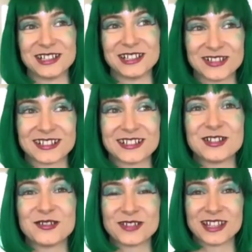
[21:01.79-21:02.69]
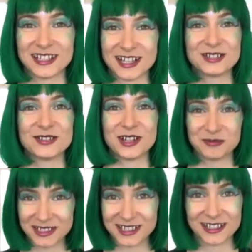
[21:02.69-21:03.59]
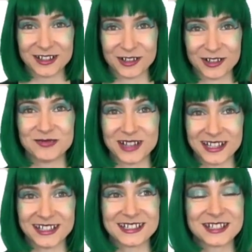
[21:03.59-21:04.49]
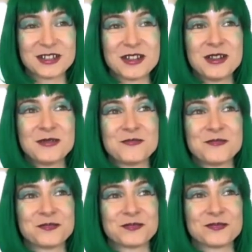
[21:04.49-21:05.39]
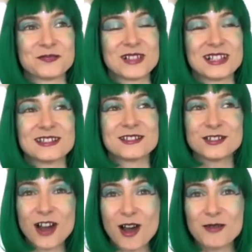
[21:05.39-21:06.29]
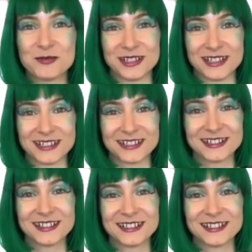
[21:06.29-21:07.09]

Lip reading: and you can know that I do not mean any harm by it. Stopping